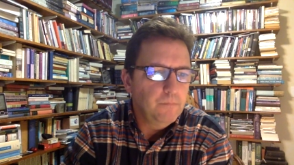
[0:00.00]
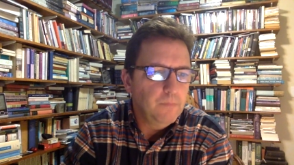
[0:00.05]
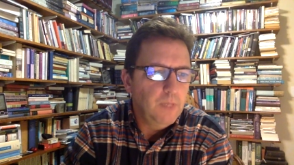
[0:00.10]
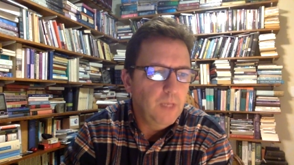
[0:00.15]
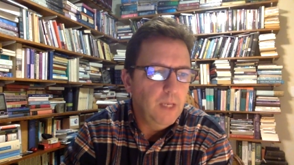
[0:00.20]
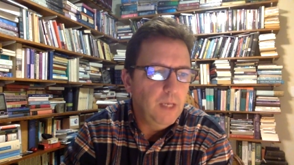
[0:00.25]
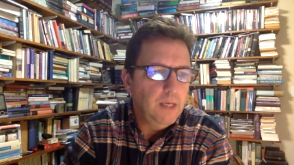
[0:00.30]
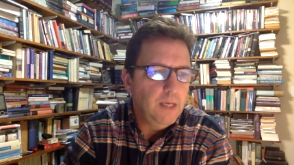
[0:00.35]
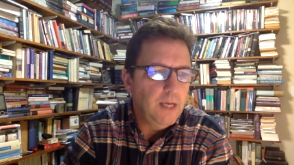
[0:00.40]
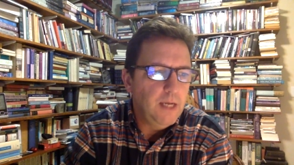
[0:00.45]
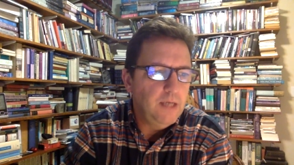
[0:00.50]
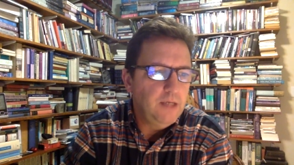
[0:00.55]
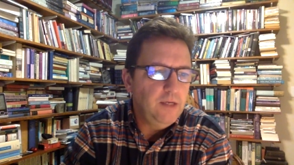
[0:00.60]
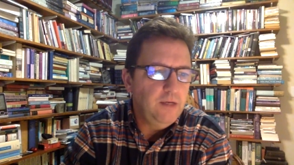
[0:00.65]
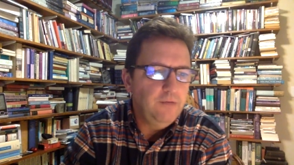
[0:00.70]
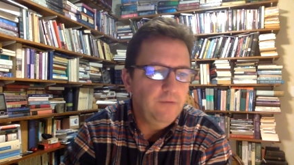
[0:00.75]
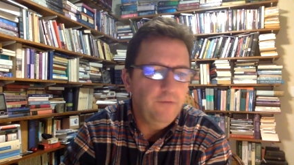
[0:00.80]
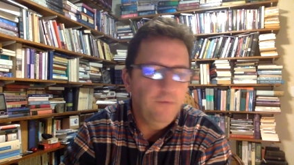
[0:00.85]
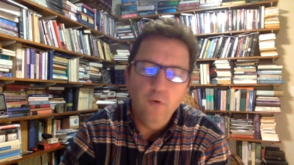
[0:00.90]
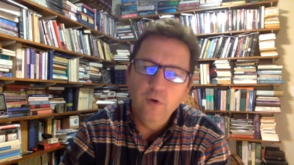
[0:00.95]
In
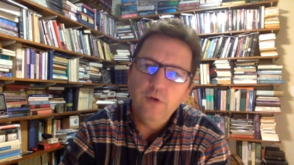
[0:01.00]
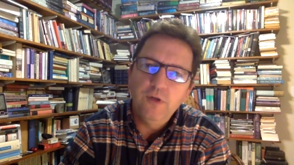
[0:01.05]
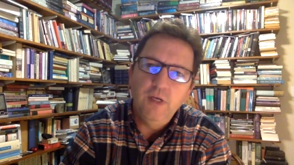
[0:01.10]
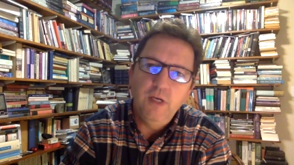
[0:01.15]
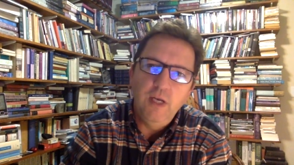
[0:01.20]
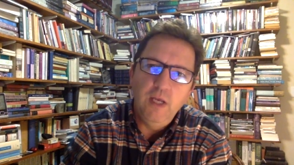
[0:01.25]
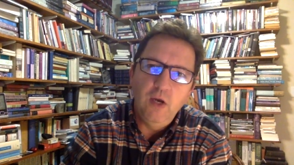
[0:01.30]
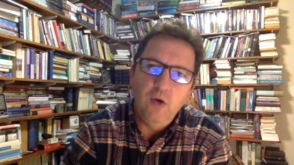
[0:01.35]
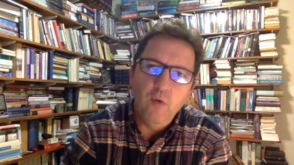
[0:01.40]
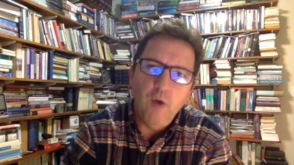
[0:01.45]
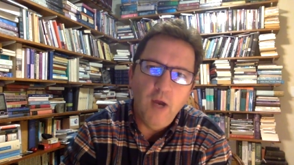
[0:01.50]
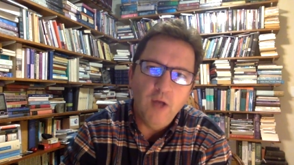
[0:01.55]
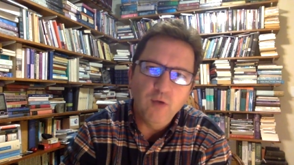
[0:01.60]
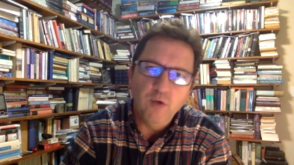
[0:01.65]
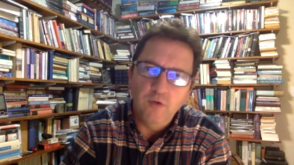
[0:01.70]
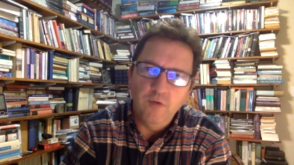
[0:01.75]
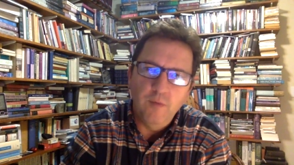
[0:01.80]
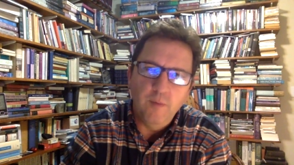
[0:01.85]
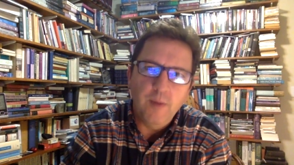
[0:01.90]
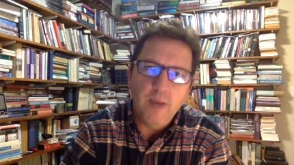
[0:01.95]
1914, he
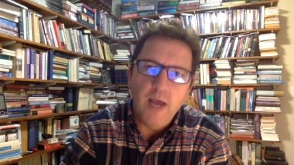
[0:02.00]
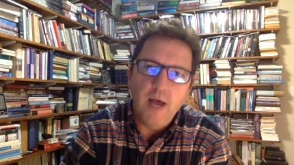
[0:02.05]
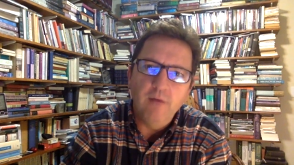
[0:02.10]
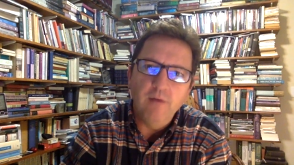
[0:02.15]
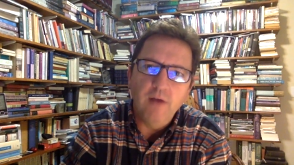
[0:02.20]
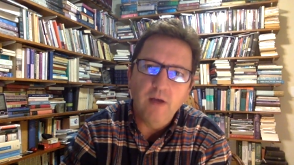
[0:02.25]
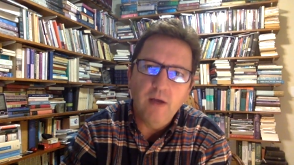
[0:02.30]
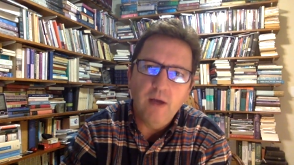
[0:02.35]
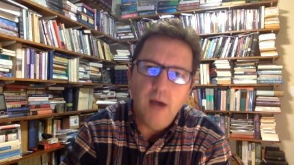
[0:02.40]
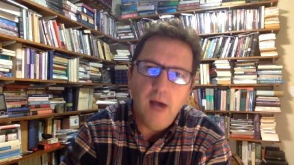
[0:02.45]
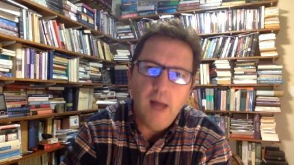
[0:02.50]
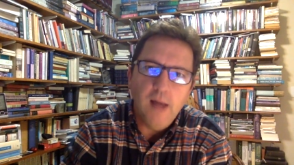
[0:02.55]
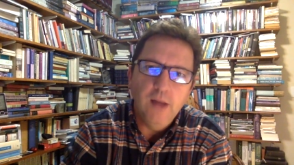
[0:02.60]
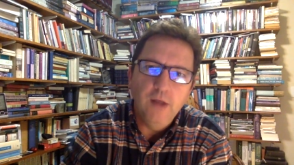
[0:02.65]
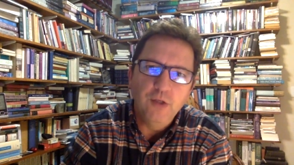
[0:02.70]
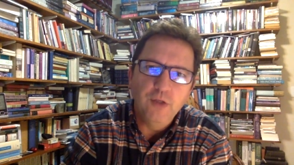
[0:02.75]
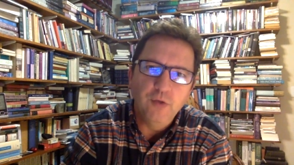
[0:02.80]
graduated from Calvin College.